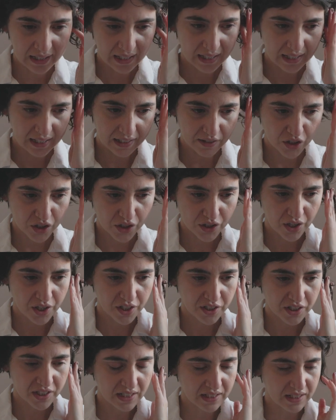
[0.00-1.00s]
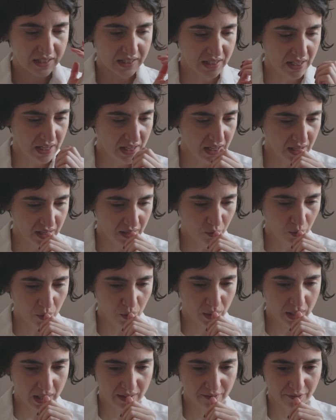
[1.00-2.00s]
and see what
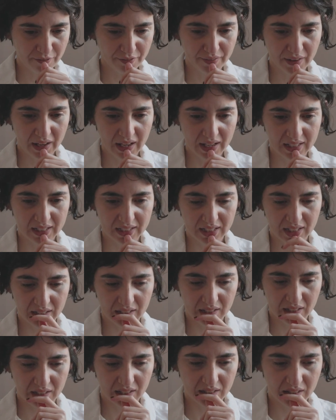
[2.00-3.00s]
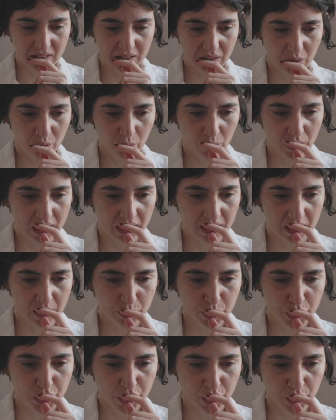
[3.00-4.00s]
we can find when it
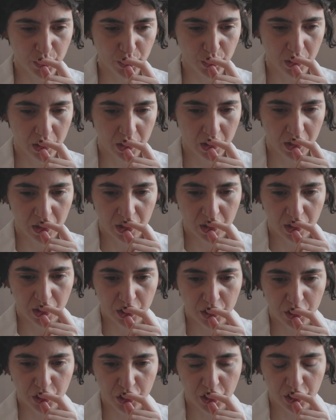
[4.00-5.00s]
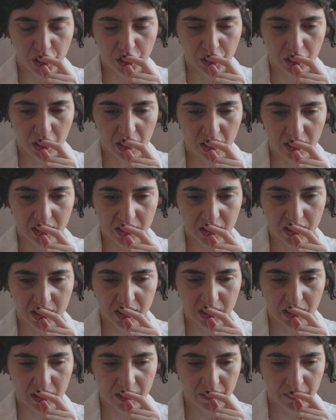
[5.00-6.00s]
comes to shirt
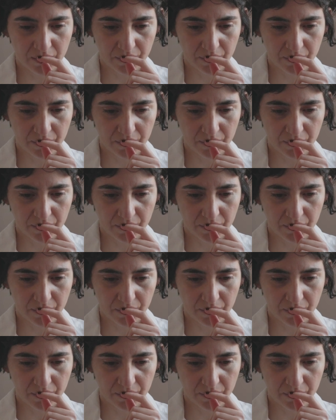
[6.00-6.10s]
colors